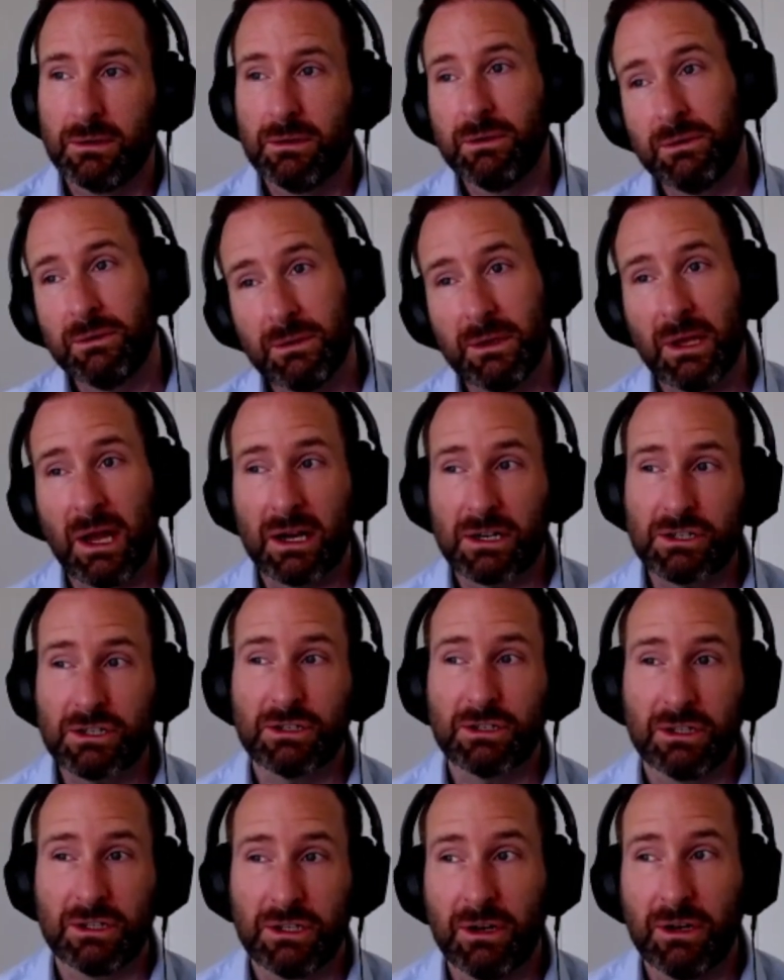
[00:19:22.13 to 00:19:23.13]
Actually,
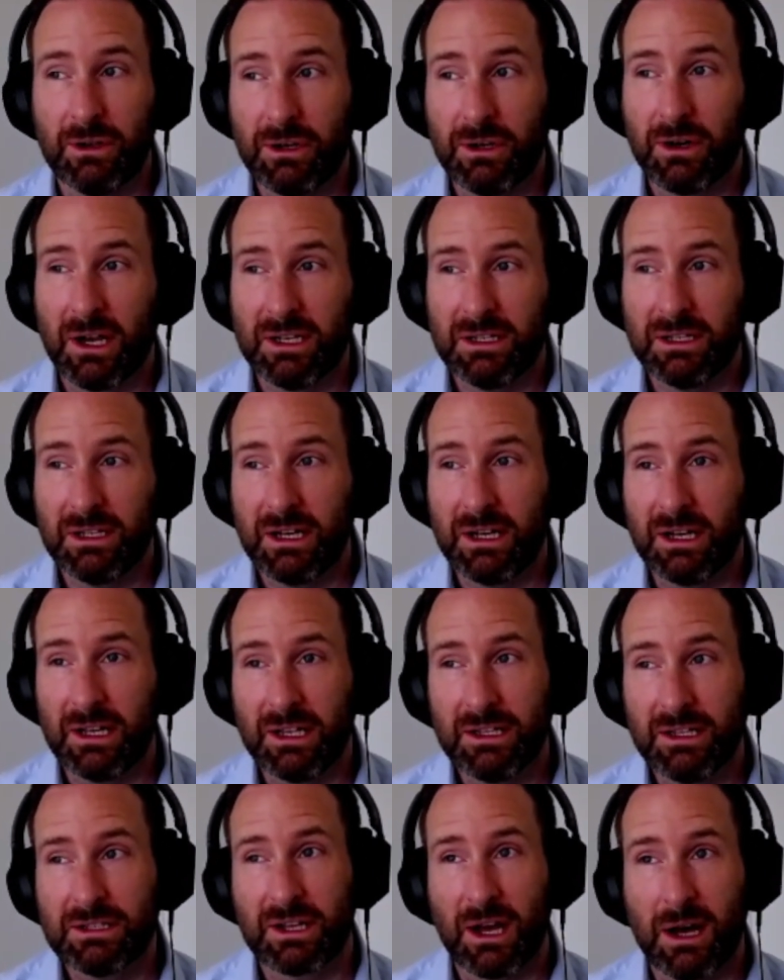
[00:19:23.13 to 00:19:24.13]
your idea,
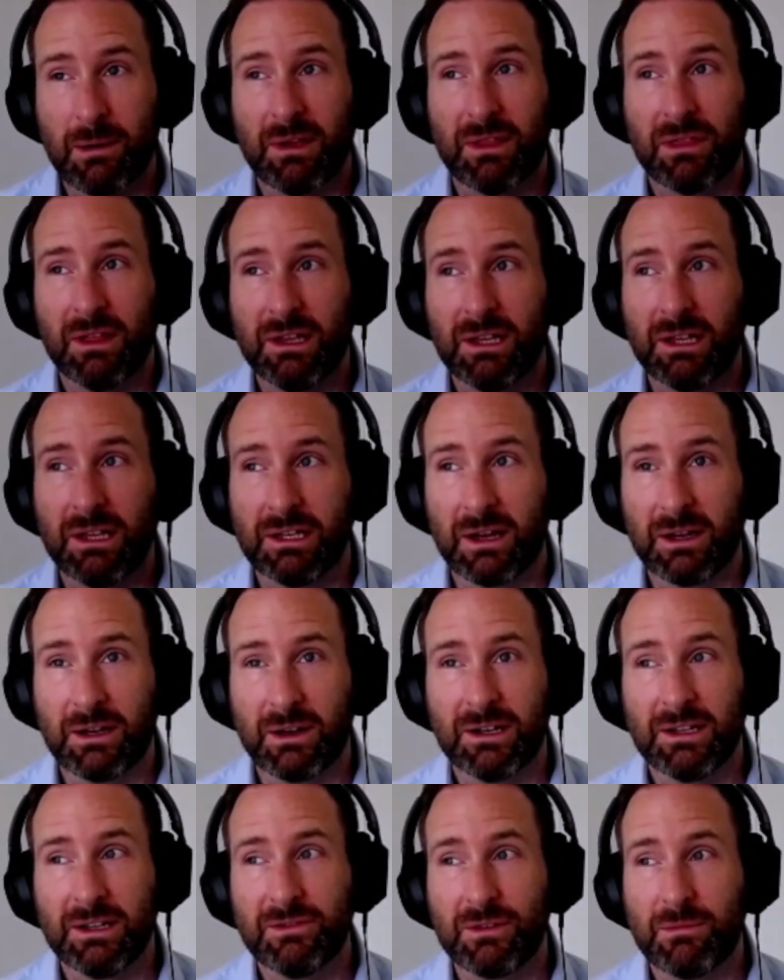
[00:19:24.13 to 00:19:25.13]
it's got me thinking now, your
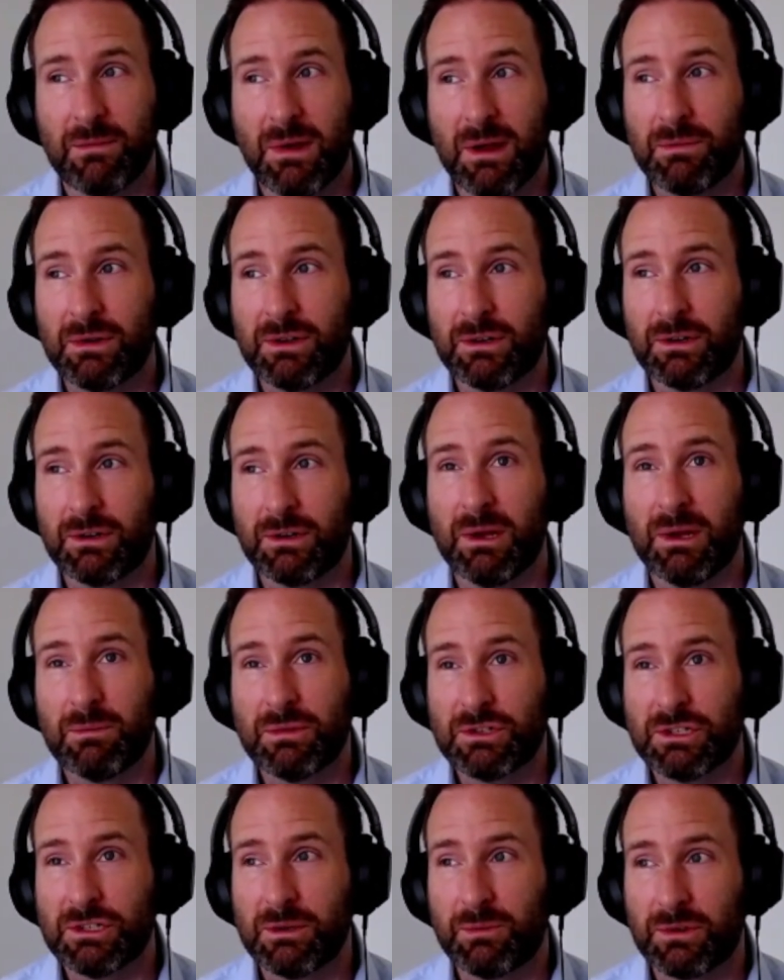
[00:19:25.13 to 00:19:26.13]
idea of a
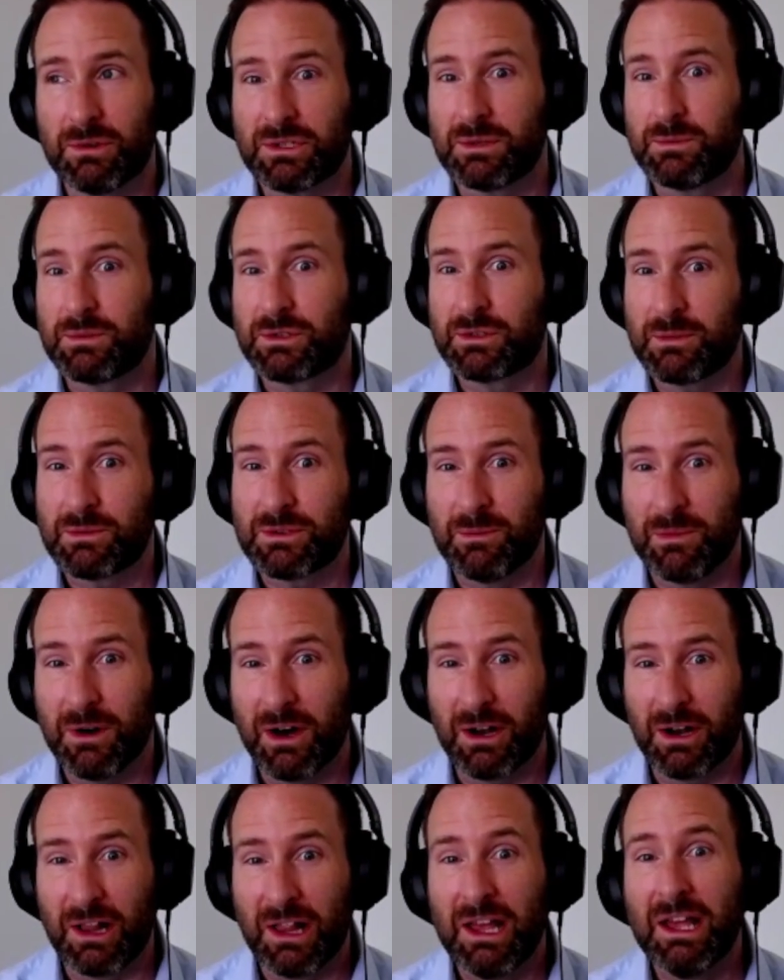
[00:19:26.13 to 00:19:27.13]
membership or a subscription
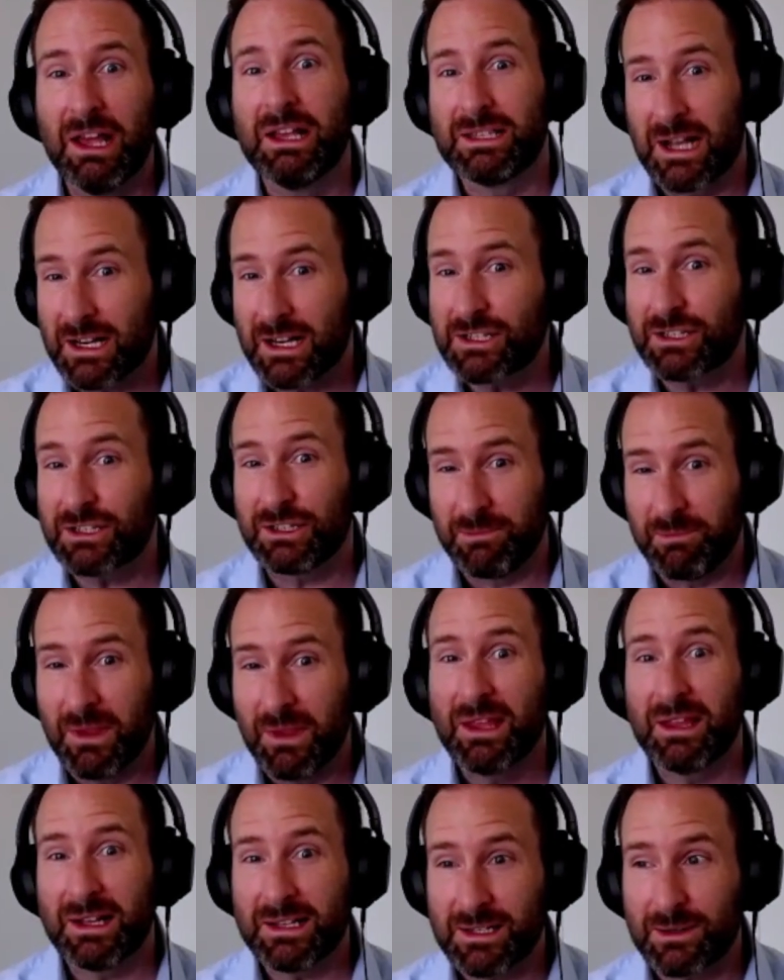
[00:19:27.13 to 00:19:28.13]
model
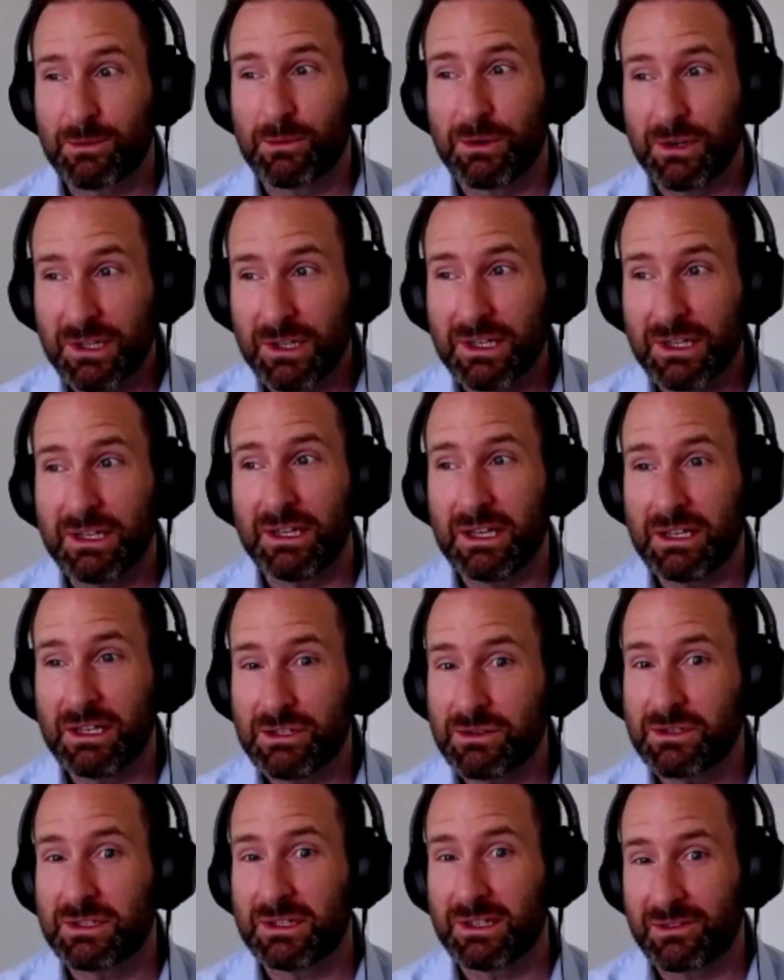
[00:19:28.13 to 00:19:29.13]
that's a really
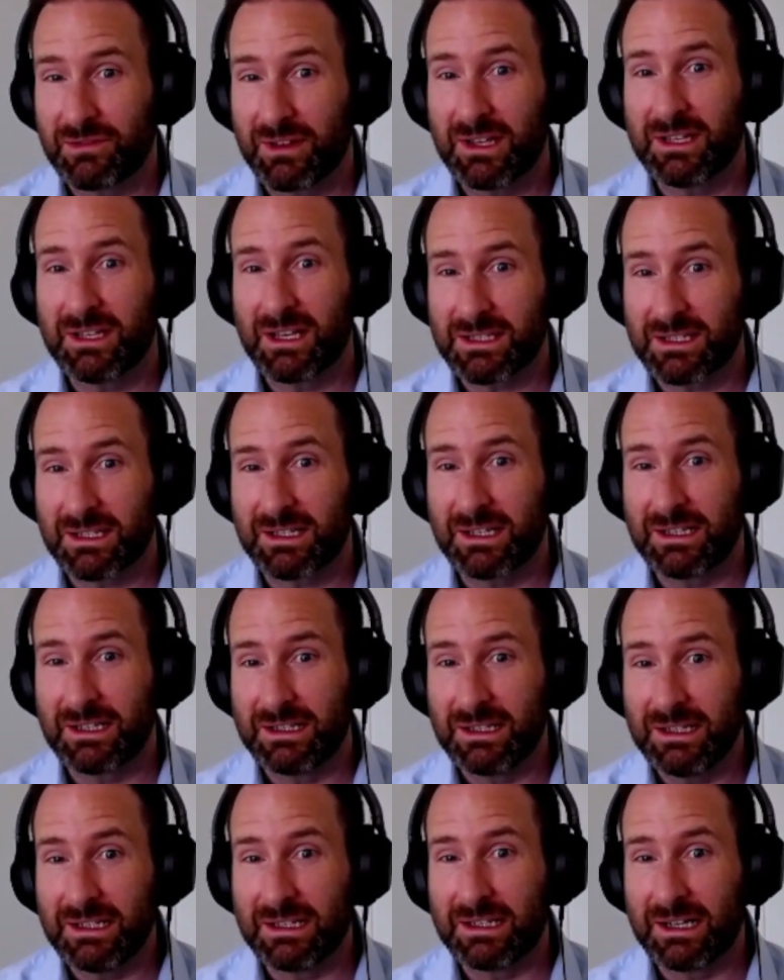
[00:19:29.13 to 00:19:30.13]
interesting, fantastic
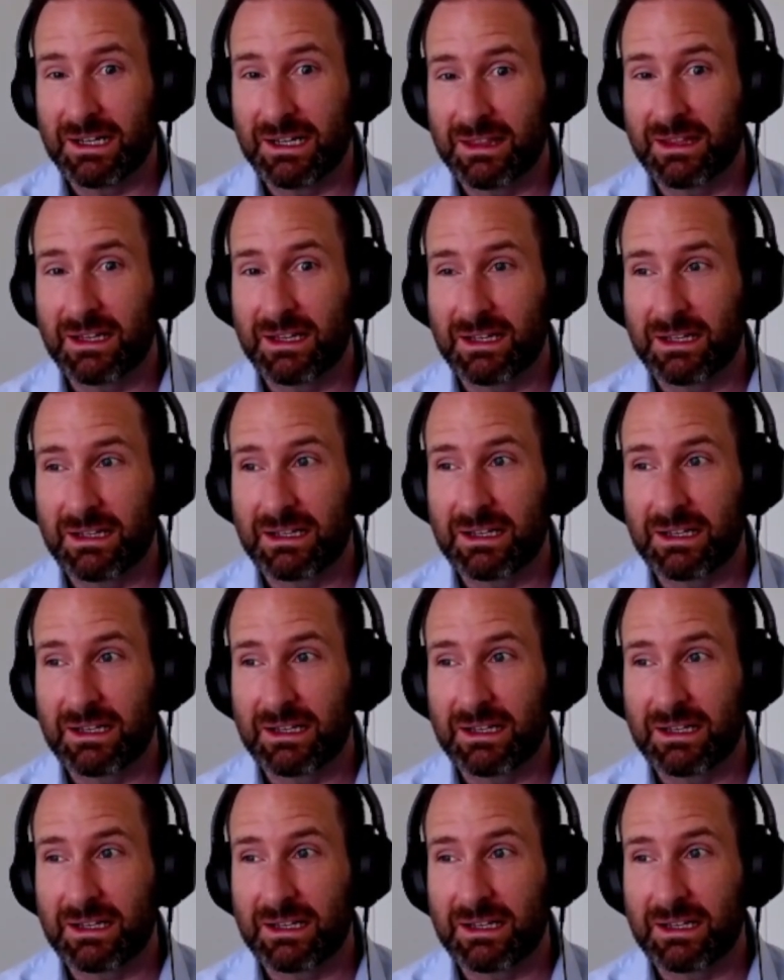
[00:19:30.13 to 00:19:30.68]
idea, I think,